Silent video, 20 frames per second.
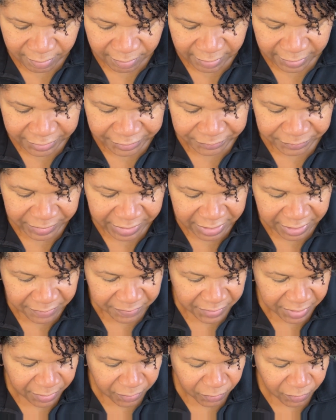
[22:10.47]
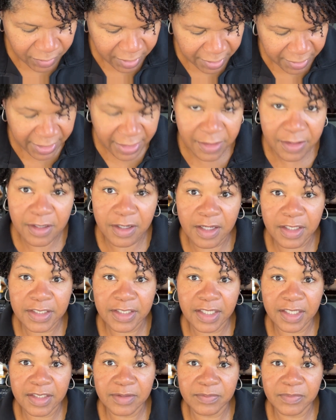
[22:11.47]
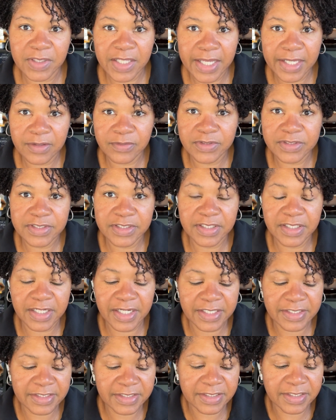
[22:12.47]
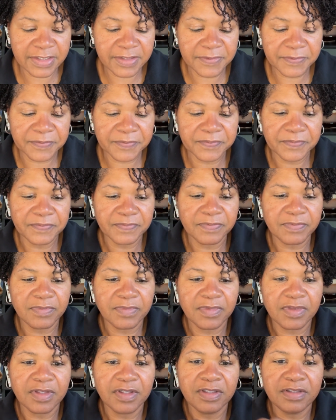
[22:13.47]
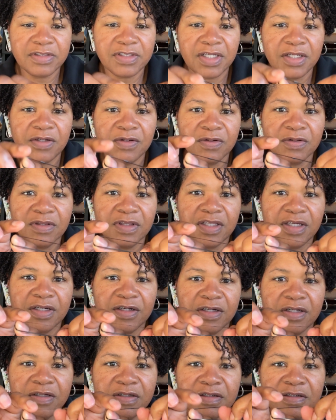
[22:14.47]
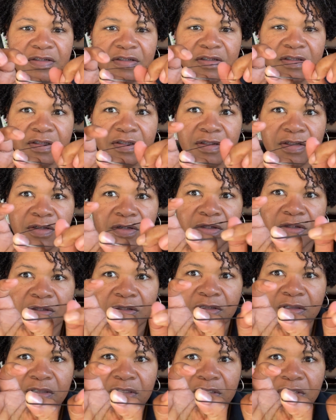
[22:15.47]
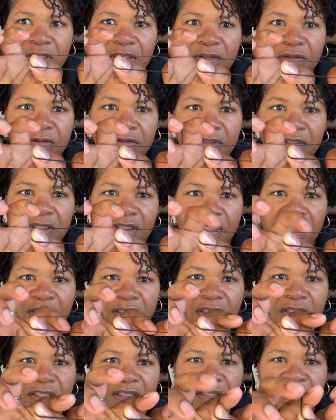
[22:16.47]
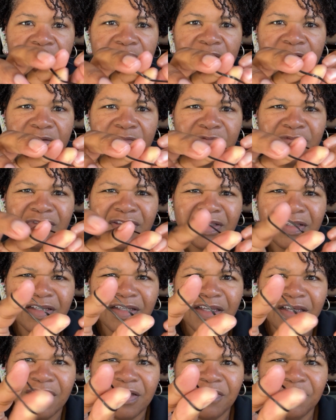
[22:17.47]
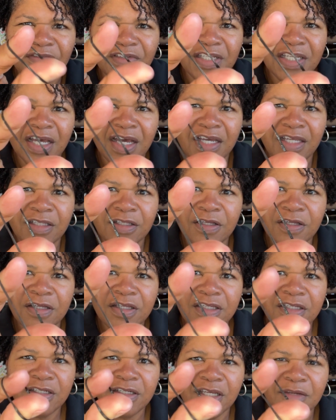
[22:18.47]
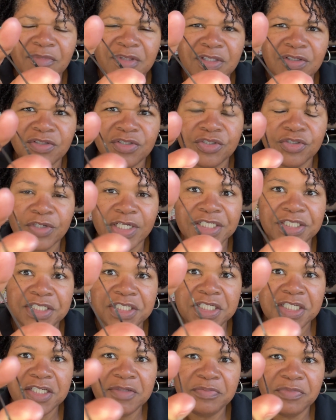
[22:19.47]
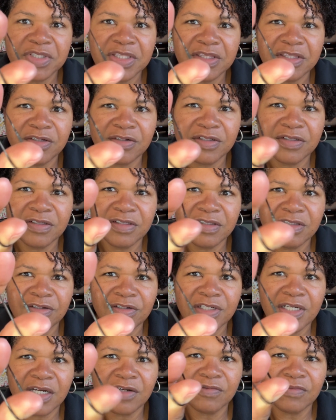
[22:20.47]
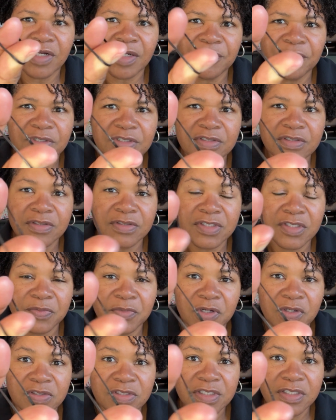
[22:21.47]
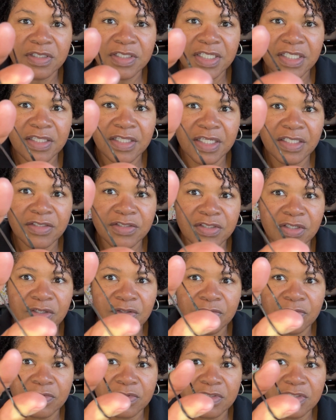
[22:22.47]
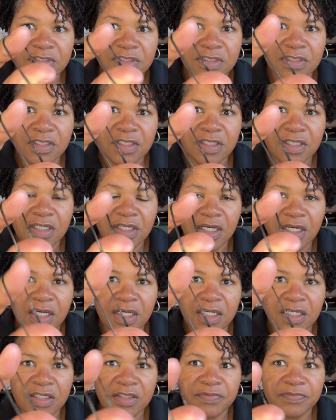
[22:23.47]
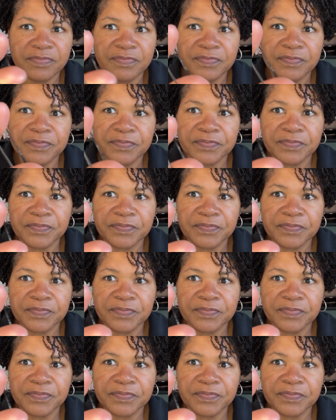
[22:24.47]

explain to me why I thought getting black was a good idea. So you know, they're kind of nylon. I mean, they're stretchy, but they're not rubber. So supposedly they don't, um,